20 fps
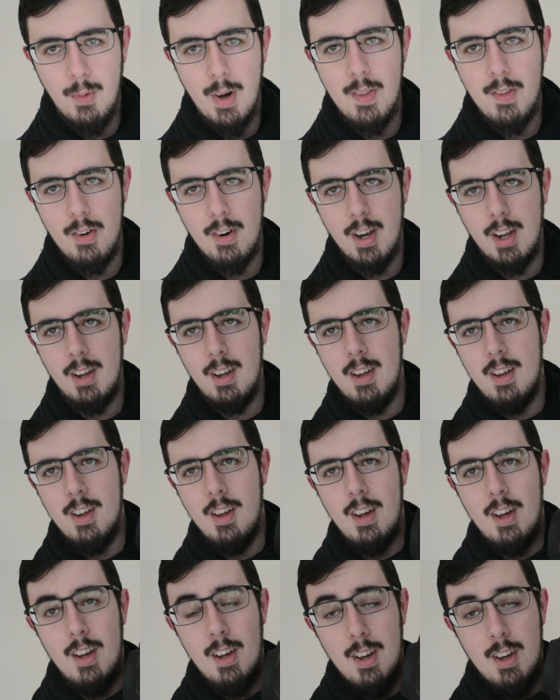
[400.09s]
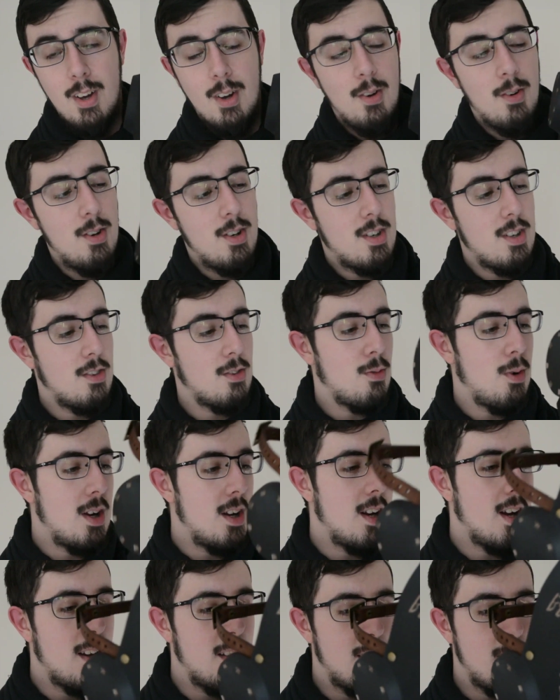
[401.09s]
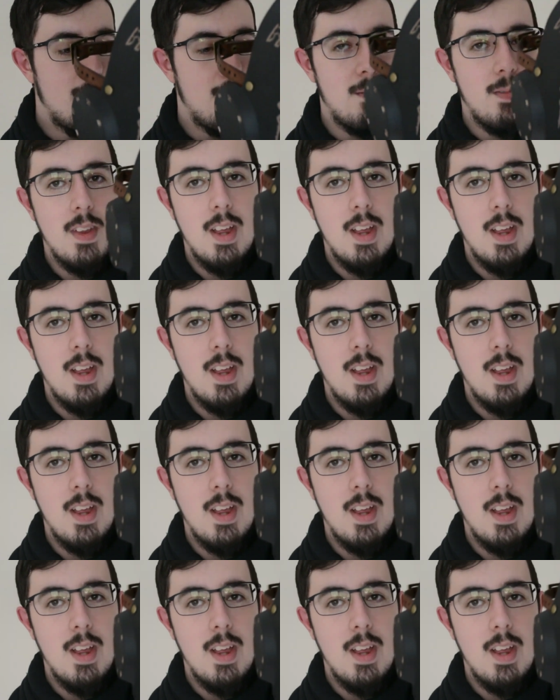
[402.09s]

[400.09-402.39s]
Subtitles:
weathering, which is quite nice.